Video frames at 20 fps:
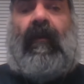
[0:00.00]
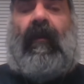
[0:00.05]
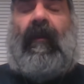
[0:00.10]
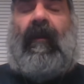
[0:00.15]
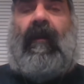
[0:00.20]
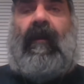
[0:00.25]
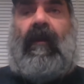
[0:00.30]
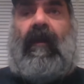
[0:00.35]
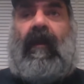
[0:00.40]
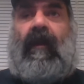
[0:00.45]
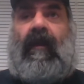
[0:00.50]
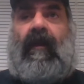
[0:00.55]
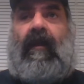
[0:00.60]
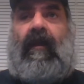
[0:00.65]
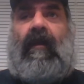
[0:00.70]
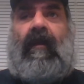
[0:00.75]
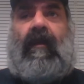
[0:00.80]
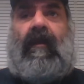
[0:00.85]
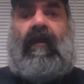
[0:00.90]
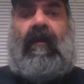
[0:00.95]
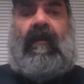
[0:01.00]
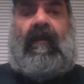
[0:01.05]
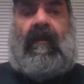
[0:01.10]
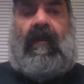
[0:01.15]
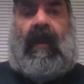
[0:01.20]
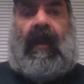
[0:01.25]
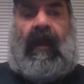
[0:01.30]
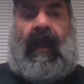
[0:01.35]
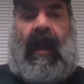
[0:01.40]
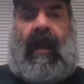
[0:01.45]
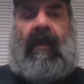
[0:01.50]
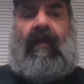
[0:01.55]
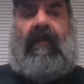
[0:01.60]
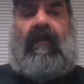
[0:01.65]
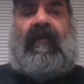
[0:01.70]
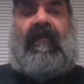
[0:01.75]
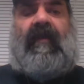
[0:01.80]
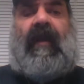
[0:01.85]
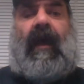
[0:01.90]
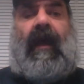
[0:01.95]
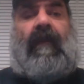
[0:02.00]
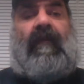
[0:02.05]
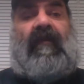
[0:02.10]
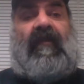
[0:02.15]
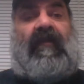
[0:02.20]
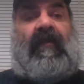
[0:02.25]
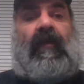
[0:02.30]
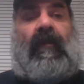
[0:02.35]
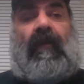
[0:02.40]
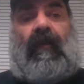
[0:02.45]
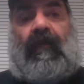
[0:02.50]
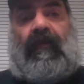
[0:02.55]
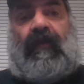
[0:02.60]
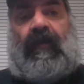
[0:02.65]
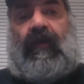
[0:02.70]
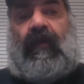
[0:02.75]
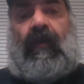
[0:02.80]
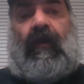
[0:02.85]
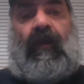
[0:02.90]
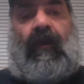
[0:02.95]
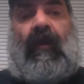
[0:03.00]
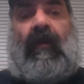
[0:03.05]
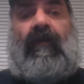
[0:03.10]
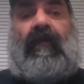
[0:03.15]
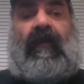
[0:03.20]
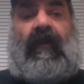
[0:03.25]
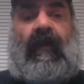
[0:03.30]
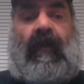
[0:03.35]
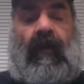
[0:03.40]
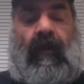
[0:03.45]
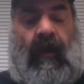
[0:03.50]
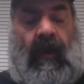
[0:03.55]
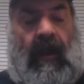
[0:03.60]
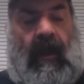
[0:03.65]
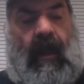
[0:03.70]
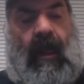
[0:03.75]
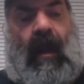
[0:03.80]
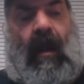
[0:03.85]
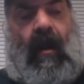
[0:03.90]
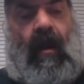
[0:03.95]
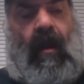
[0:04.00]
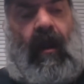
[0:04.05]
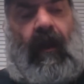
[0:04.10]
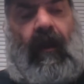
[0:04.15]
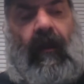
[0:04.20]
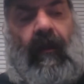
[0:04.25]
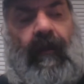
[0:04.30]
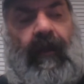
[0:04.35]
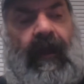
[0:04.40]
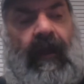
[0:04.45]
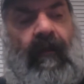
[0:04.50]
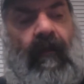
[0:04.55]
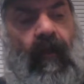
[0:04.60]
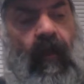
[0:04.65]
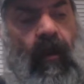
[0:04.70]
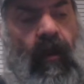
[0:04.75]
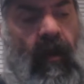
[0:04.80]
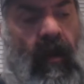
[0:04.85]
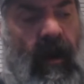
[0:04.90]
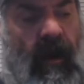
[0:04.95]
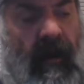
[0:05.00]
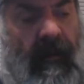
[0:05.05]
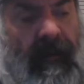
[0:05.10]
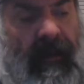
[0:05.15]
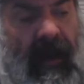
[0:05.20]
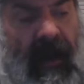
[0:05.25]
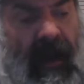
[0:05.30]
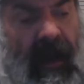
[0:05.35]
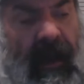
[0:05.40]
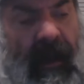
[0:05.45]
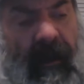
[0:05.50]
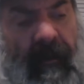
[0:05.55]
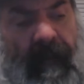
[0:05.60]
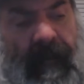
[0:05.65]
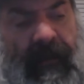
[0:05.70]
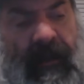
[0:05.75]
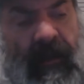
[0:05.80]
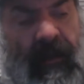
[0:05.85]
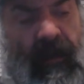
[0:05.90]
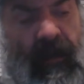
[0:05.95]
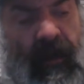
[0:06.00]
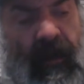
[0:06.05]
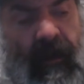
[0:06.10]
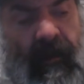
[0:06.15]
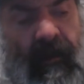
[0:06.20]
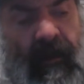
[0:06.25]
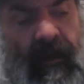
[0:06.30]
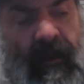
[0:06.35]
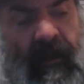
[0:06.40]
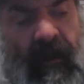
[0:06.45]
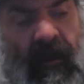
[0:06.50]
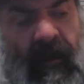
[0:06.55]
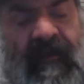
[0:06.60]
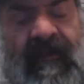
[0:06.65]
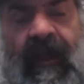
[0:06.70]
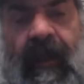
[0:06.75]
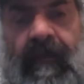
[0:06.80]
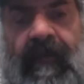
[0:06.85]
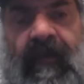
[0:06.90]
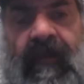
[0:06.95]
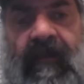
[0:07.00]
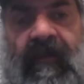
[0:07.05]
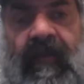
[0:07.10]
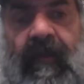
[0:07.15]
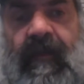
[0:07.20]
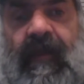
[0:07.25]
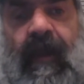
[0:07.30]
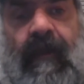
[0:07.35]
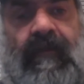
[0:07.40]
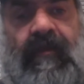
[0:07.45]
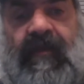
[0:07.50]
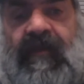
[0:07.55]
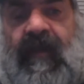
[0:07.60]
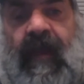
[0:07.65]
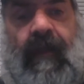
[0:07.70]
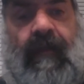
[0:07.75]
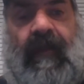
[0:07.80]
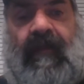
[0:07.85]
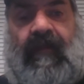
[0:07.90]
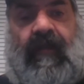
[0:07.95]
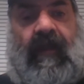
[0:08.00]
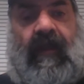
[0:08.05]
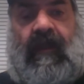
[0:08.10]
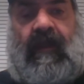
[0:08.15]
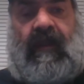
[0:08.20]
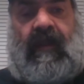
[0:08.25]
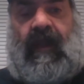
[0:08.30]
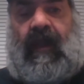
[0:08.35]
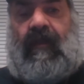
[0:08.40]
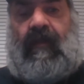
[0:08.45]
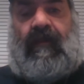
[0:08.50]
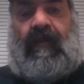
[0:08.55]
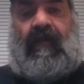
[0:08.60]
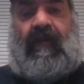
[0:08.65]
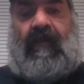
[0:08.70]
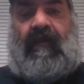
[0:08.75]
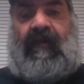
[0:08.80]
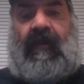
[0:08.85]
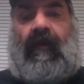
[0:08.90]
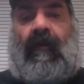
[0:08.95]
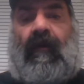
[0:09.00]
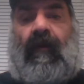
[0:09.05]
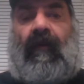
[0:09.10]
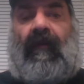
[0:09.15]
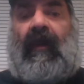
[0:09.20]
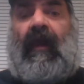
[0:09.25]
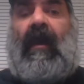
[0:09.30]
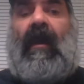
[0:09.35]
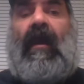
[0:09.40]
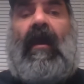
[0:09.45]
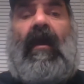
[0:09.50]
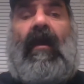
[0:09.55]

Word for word: You're going to a lot of those times the funerals you're going to go to are going to be more. Um, you're going to the only times that you, sometimes your family is going to get together is at funerals.